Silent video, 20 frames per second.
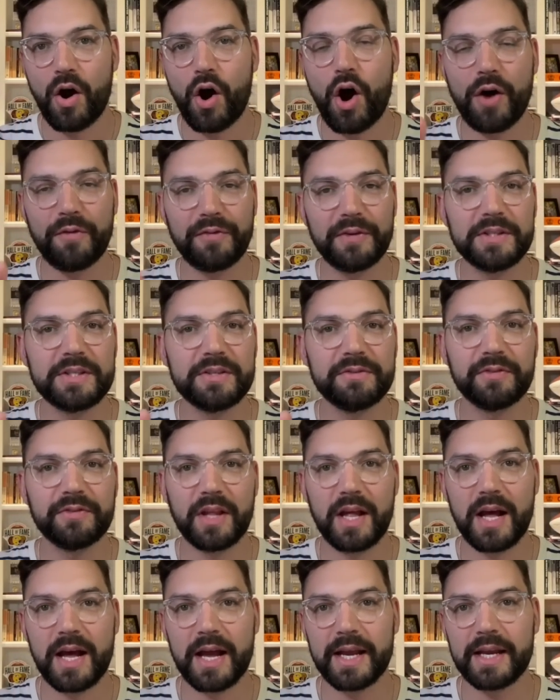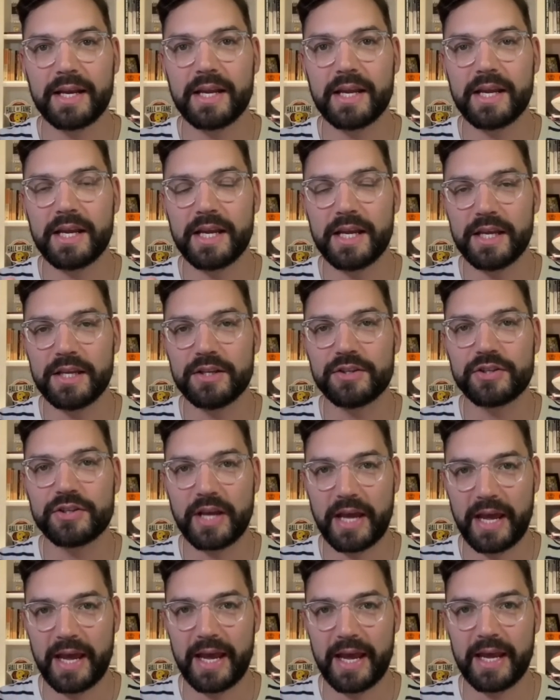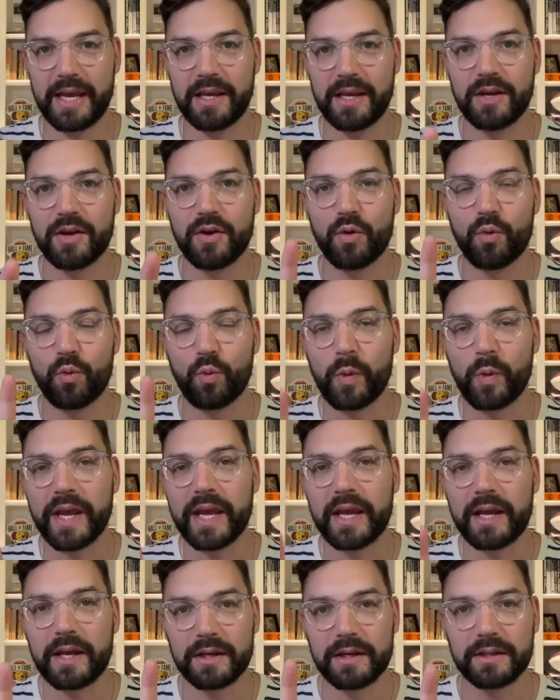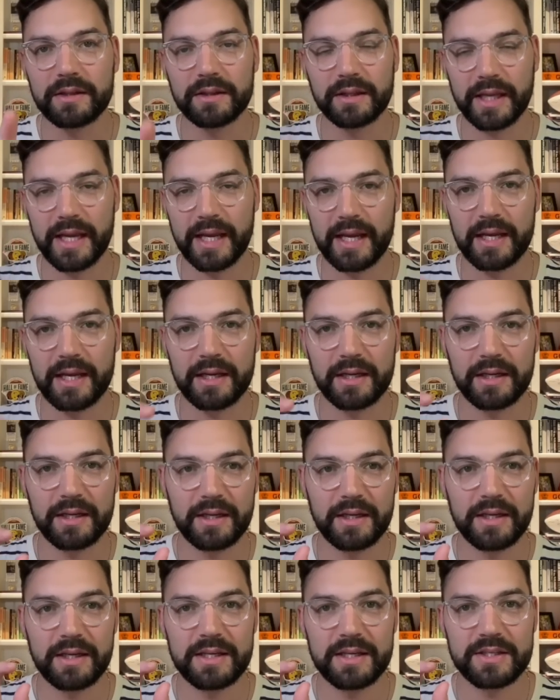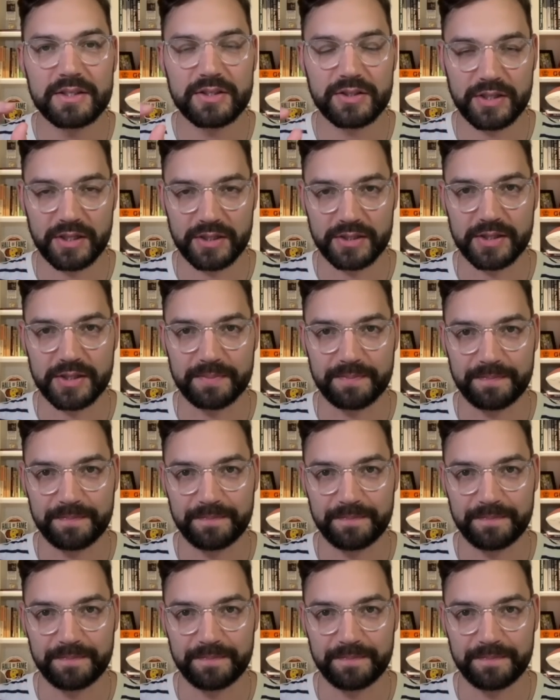Offensive line is a weak link system.